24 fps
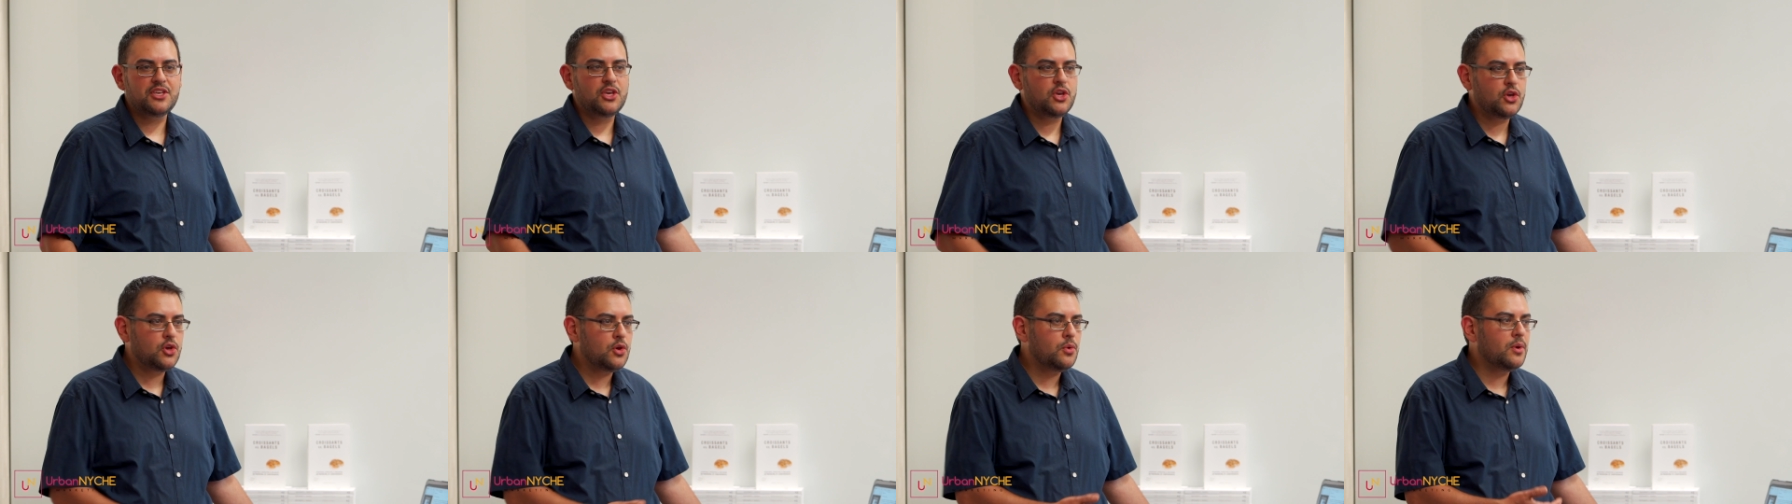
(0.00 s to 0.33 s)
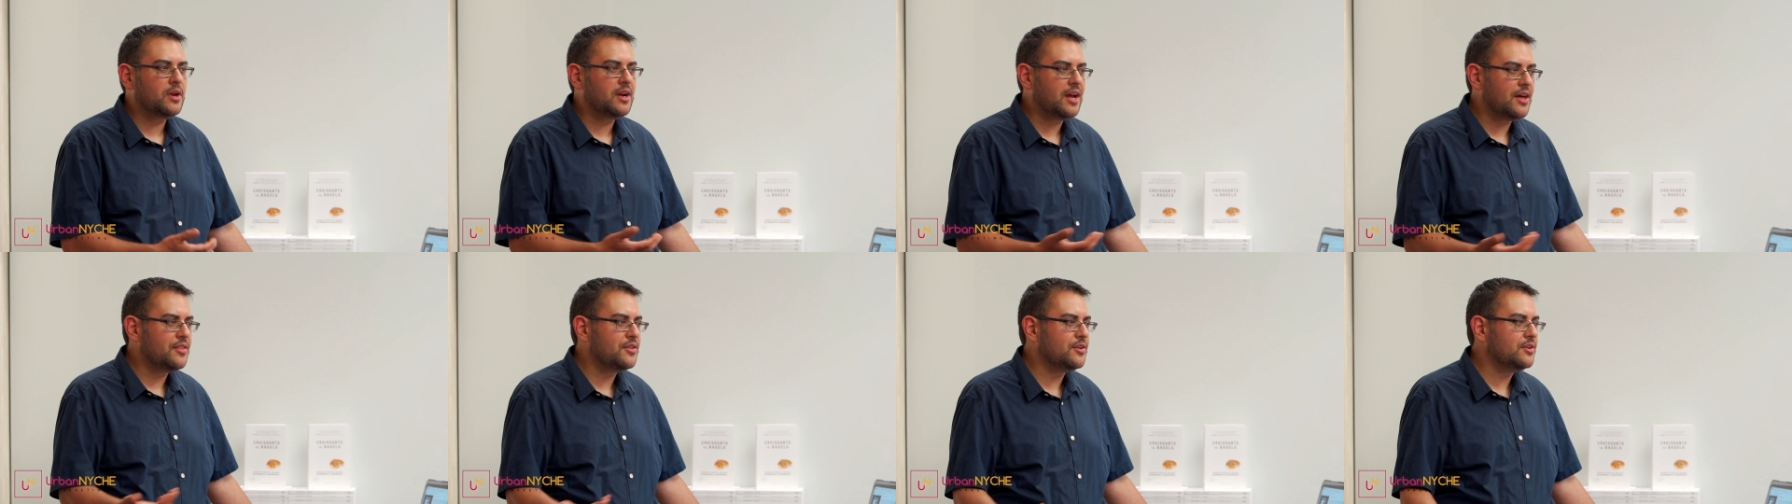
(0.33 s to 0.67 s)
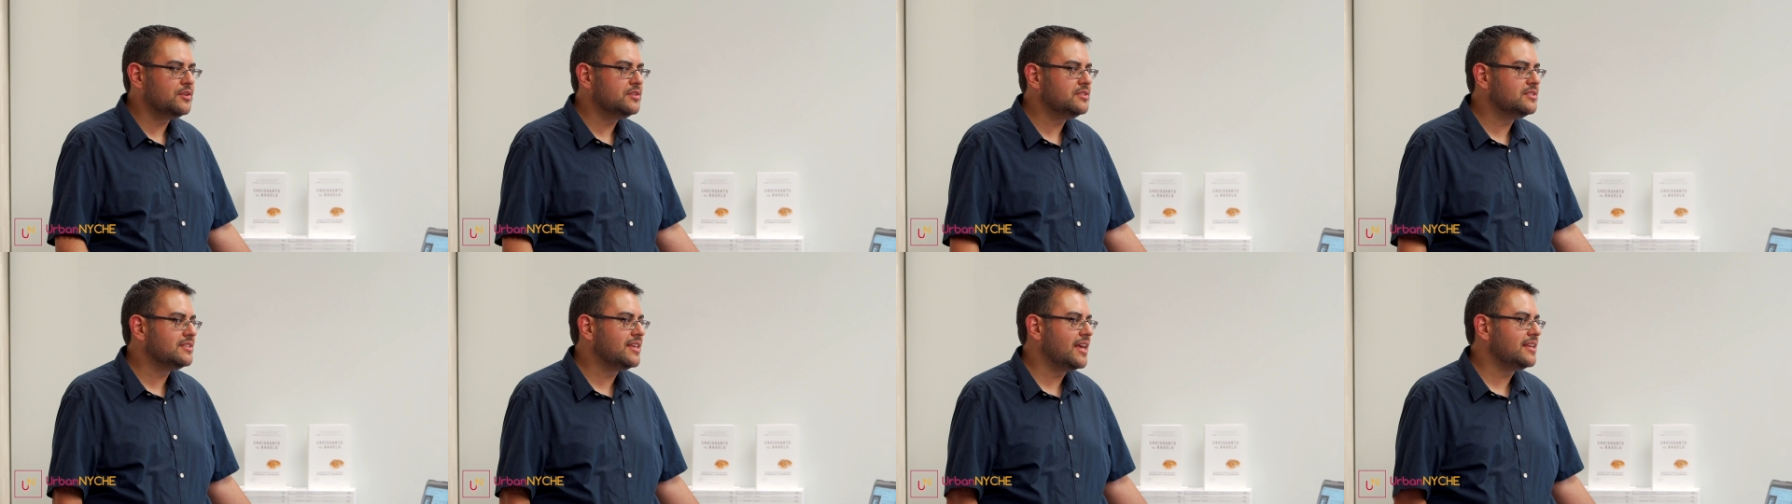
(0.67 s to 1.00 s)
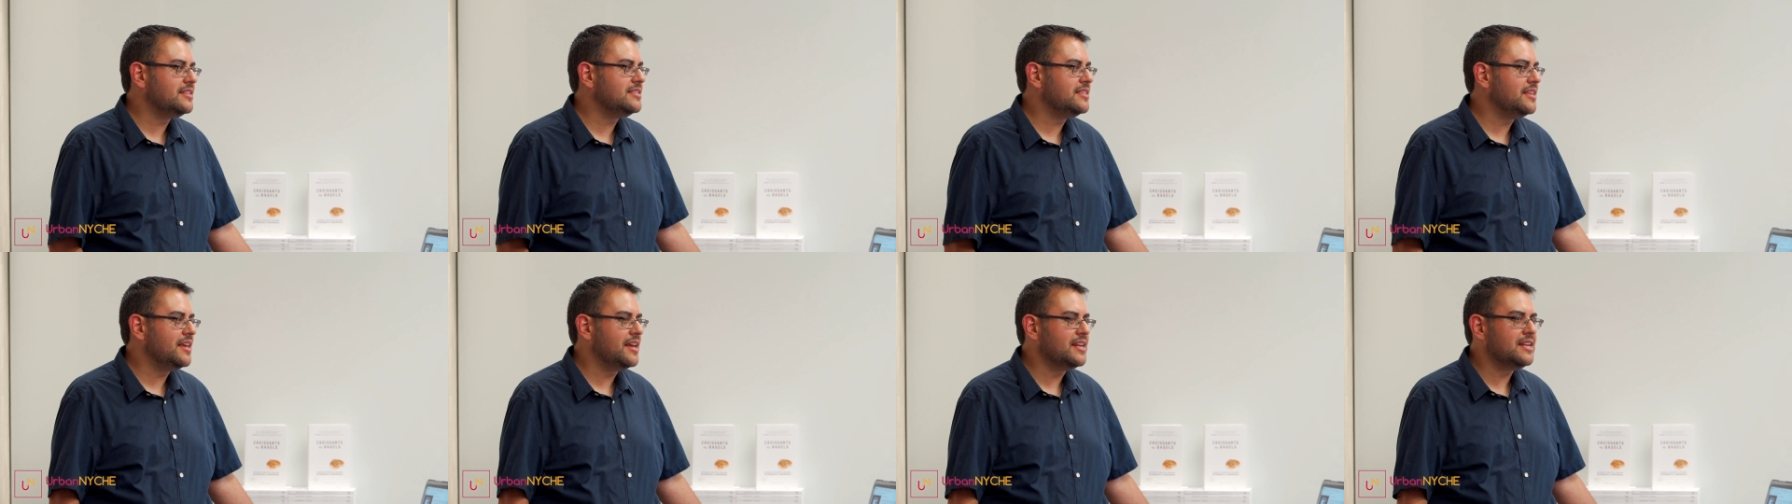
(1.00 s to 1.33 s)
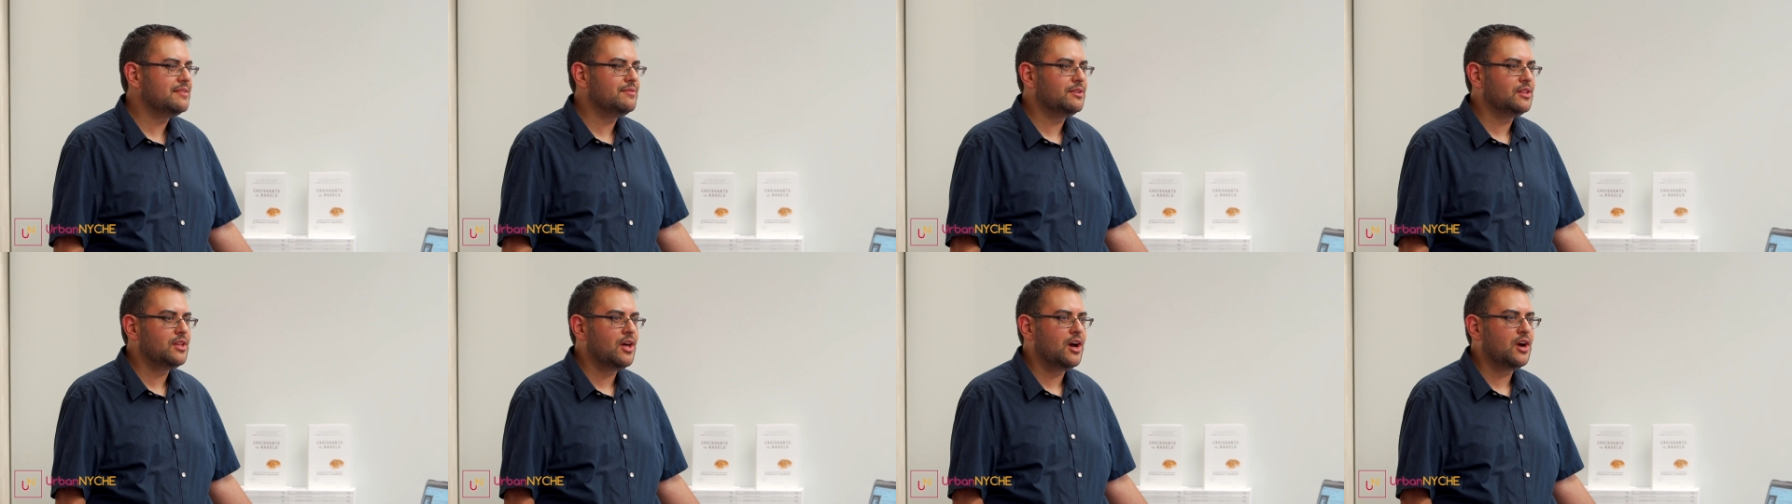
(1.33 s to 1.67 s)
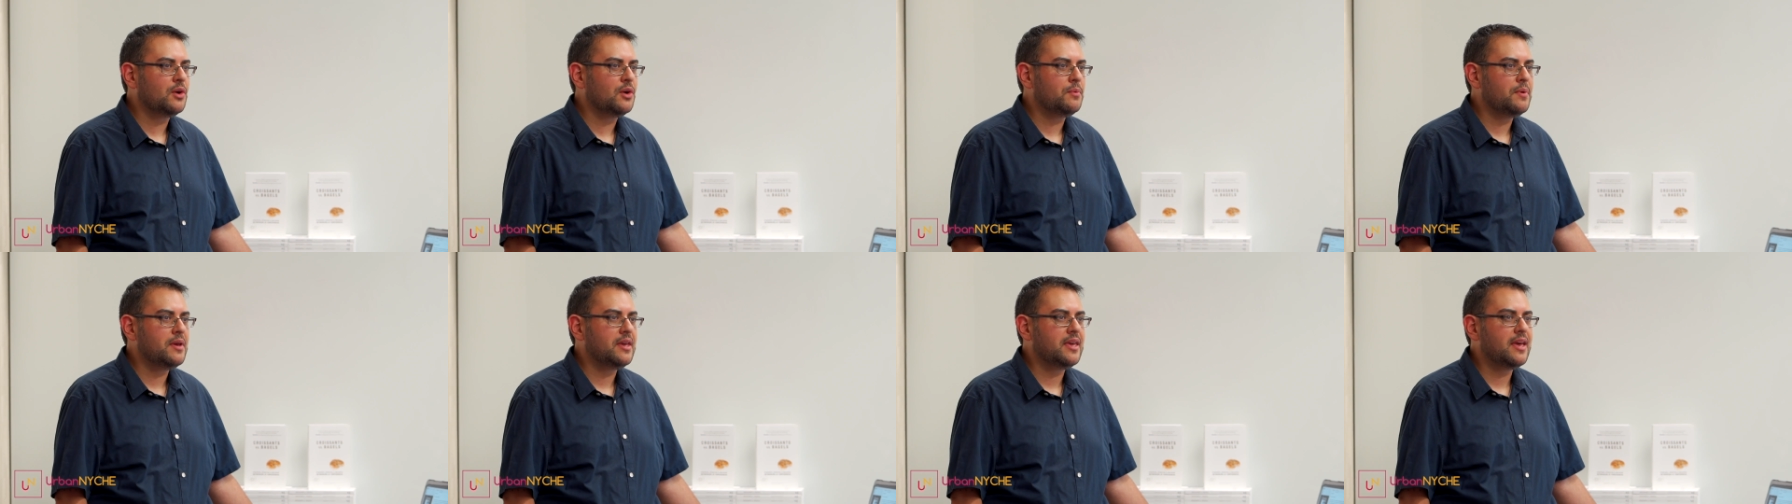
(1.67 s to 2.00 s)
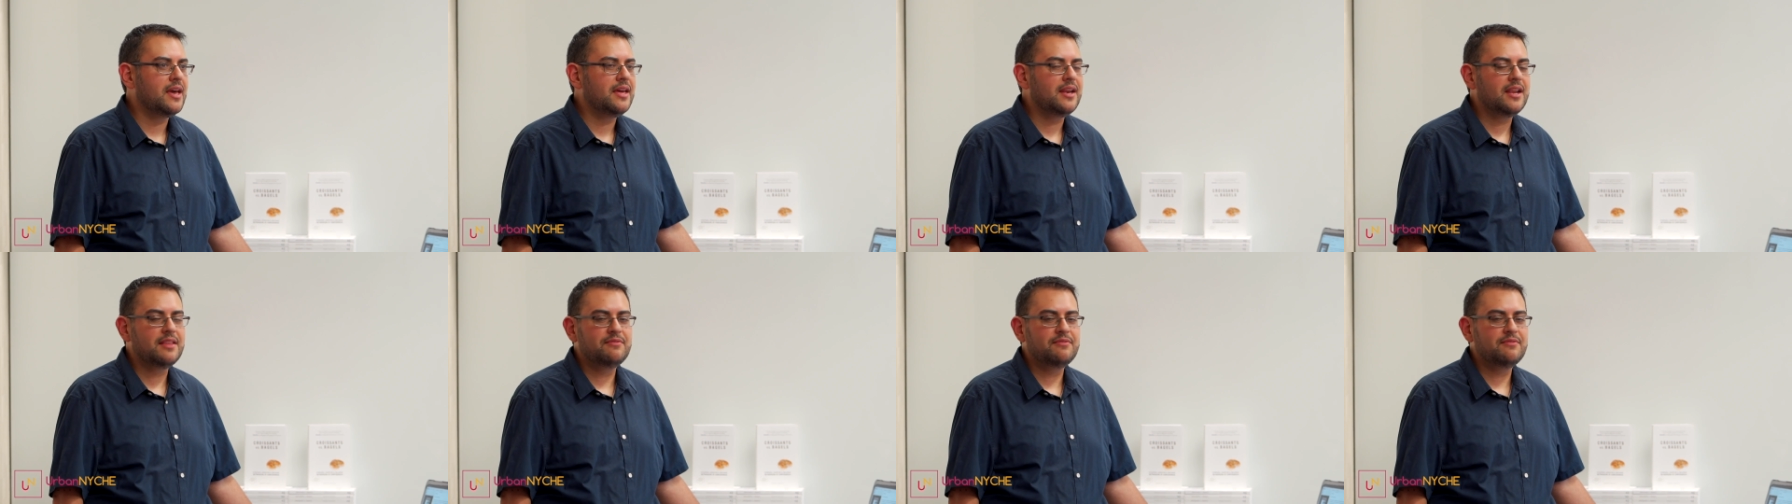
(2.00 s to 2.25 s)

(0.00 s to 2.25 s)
that you and others get to the end of a long weekend